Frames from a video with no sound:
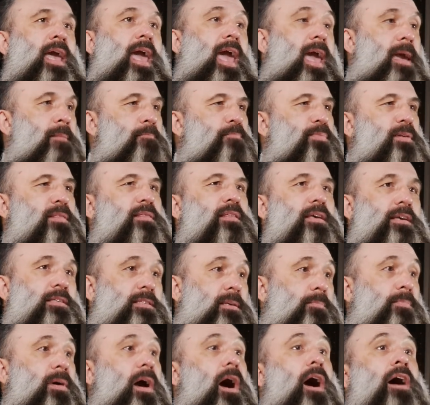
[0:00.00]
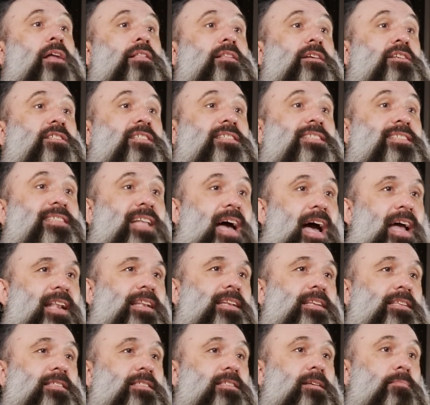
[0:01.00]
Empathy is about
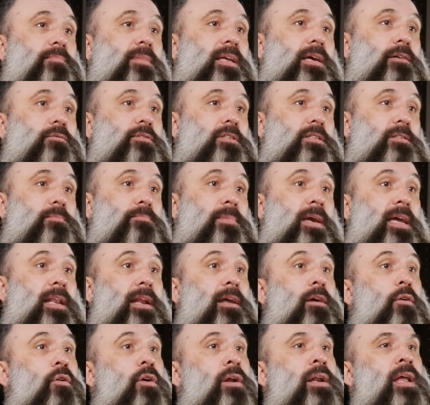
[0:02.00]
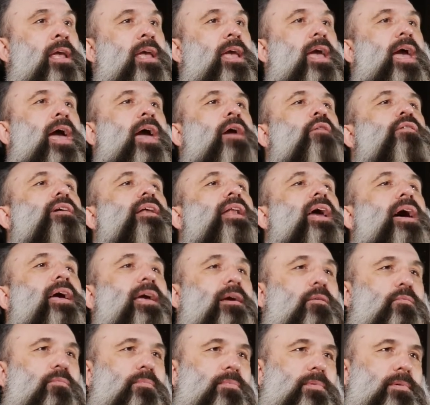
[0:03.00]
understanding somebody else's pain and going, how can I
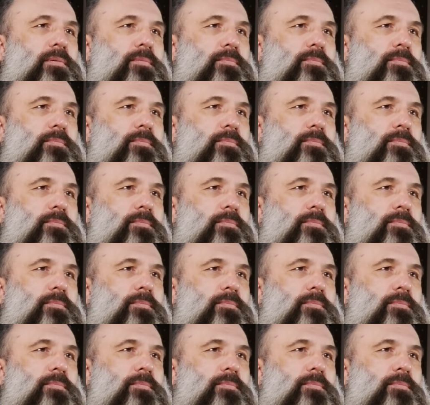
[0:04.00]
help?